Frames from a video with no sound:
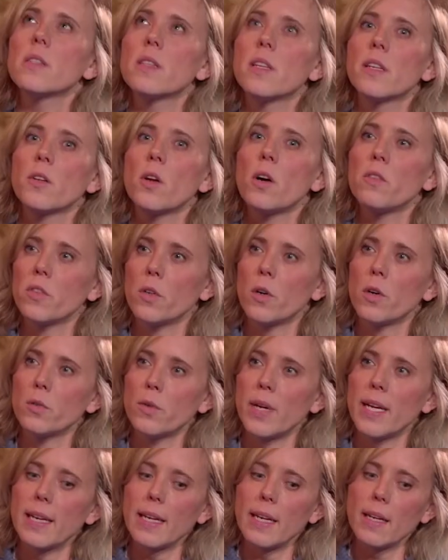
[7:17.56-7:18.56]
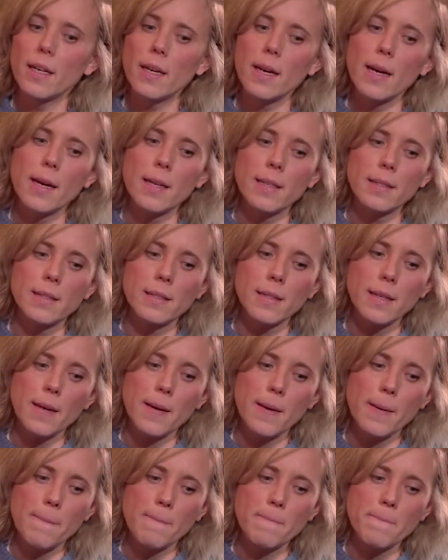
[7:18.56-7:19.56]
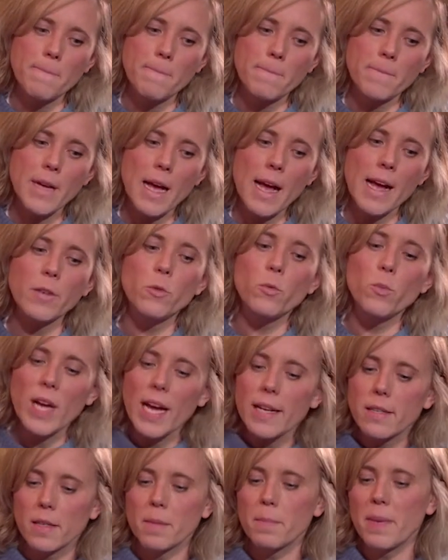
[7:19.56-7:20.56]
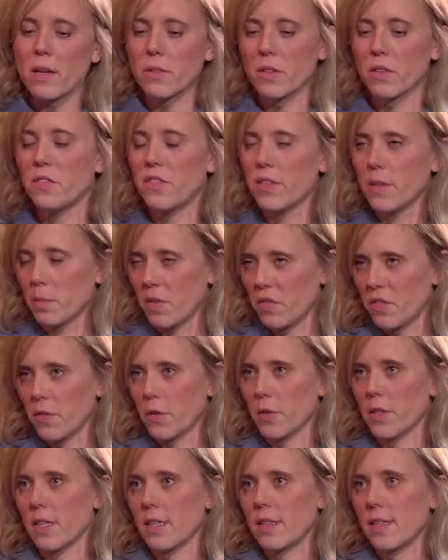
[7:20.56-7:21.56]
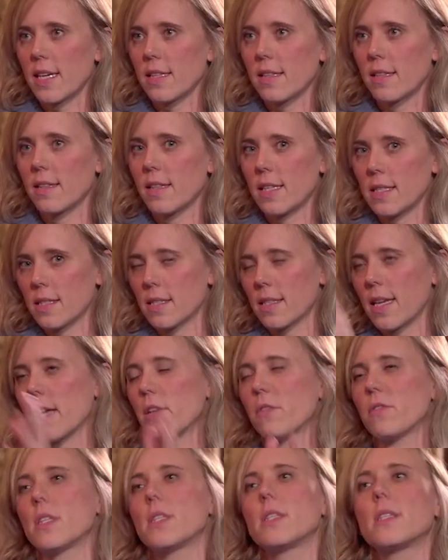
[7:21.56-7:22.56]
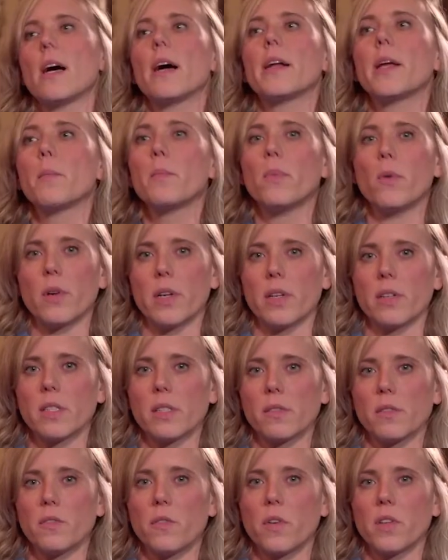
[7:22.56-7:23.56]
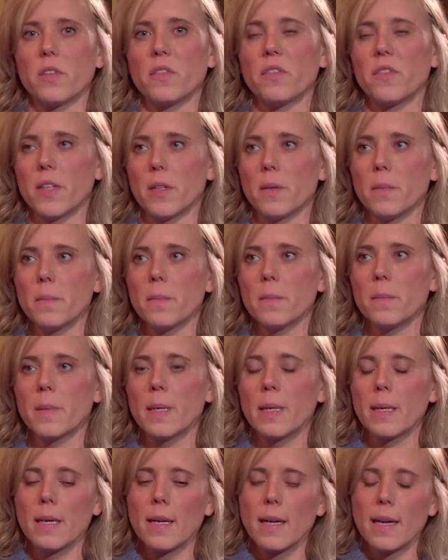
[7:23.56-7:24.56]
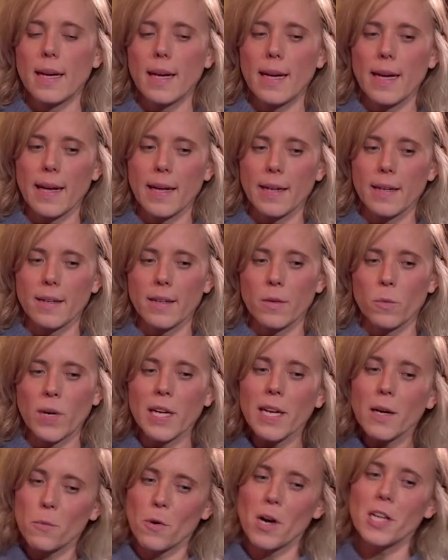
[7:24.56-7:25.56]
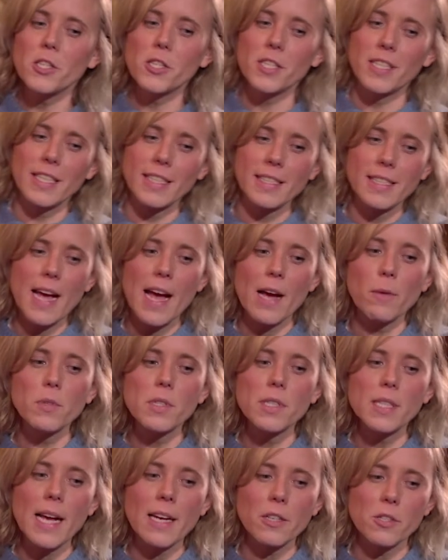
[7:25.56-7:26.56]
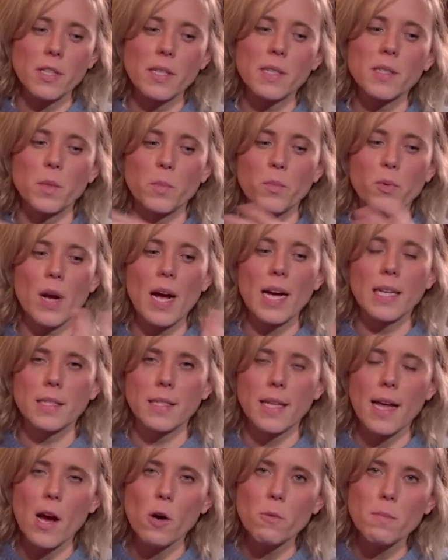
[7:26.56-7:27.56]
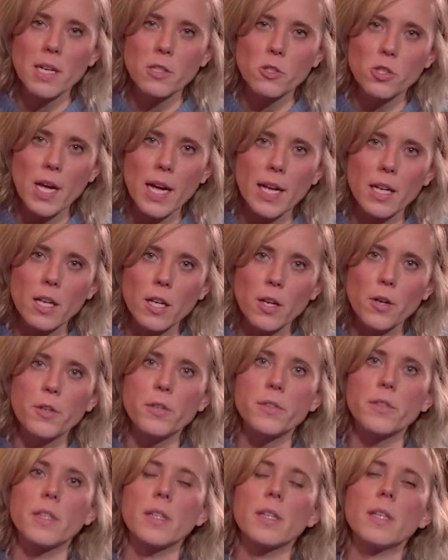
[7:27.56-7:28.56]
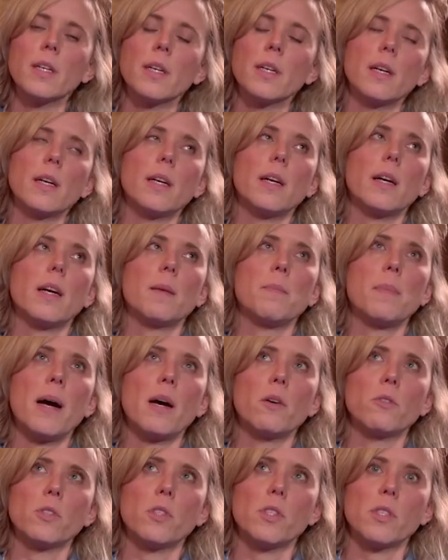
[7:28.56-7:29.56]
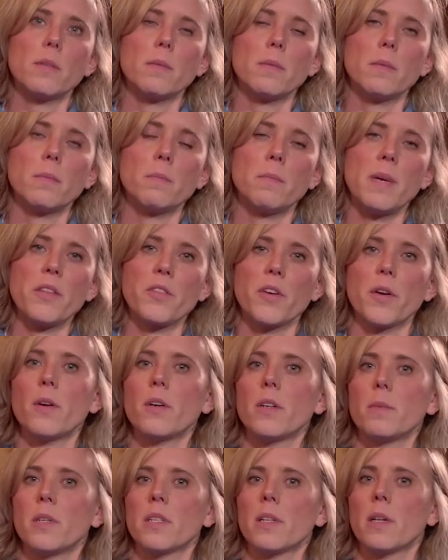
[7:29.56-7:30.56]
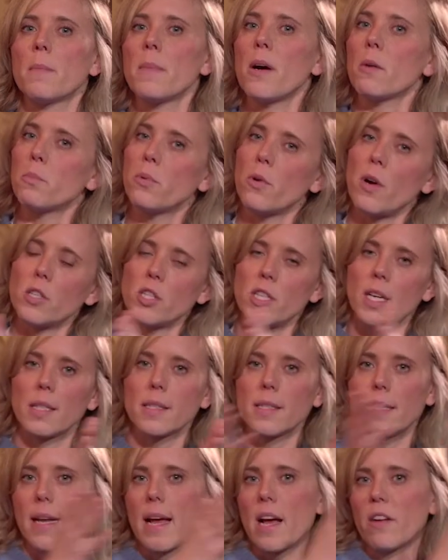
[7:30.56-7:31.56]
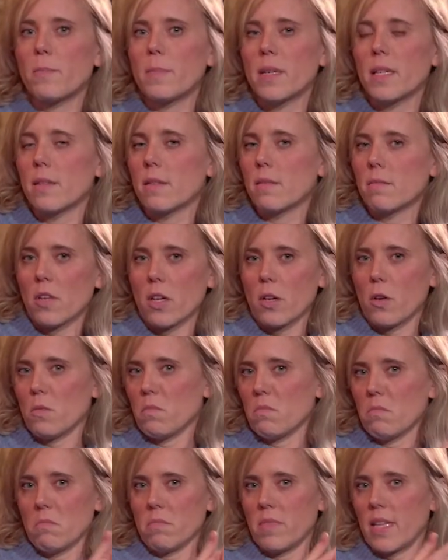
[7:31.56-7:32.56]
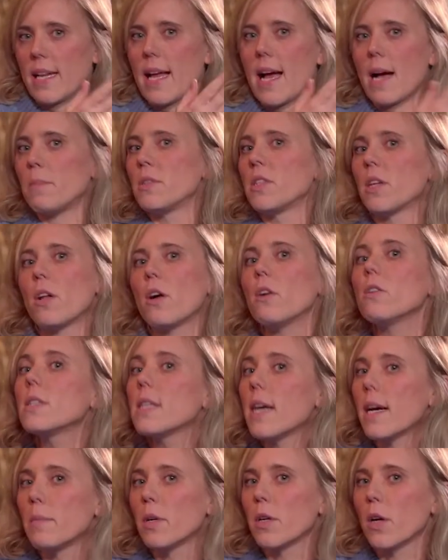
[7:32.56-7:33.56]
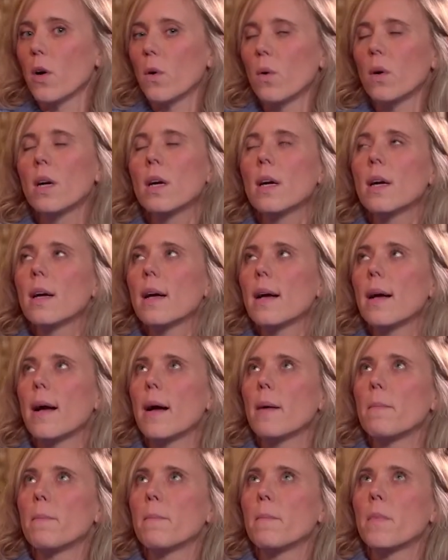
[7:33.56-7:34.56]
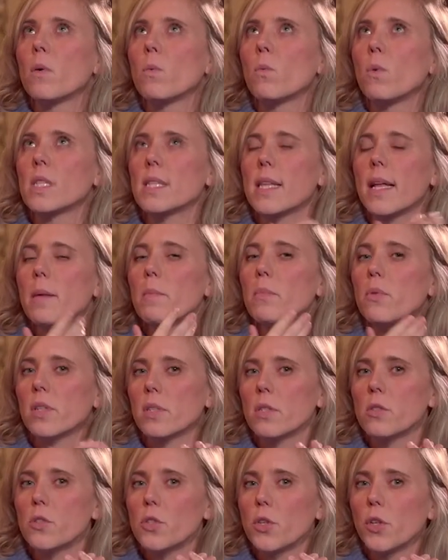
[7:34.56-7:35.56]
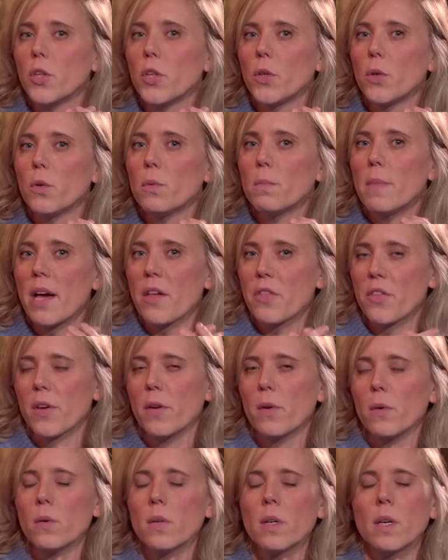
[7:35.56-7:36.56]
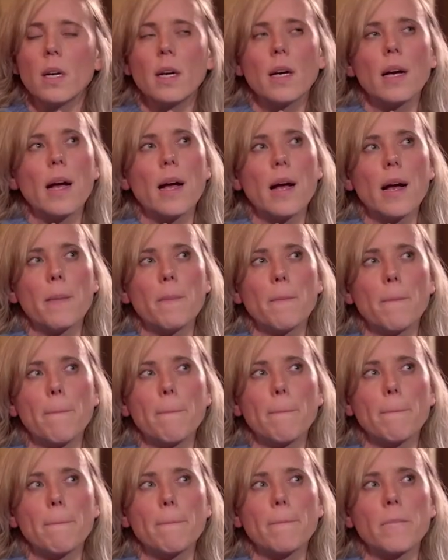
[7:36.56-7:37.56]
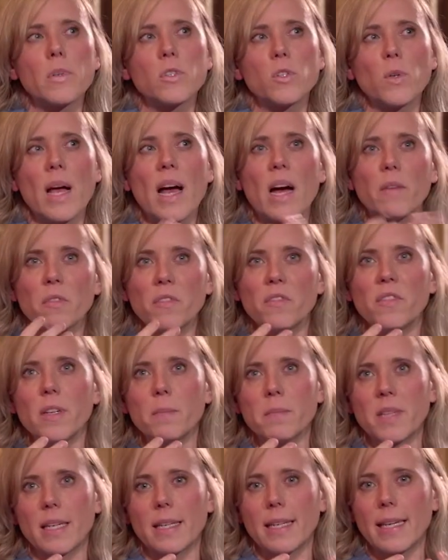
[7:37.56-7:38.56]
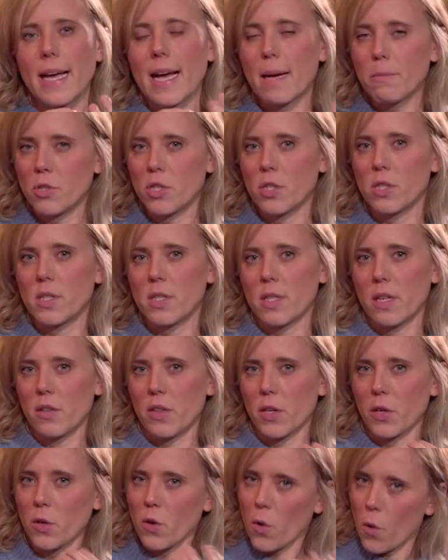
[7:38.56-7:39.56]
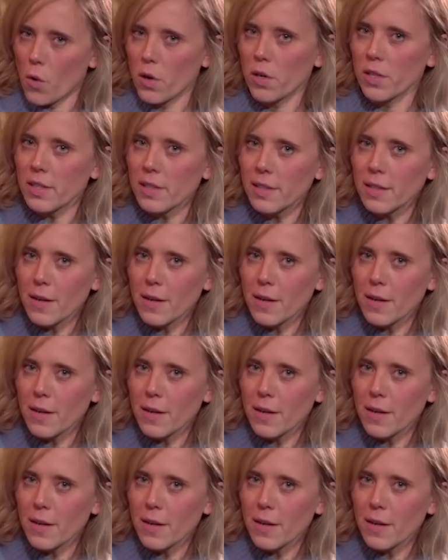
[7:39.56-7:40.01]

the novel already, and I read about the film before, that this is kind of the starting point for the film. And when I watched it, I was actually surprised how much I learned about Matthew Herbert and about projects that have been, you know, that happened a long time ago. Was that important to you, Matthew, to have a film that captures the core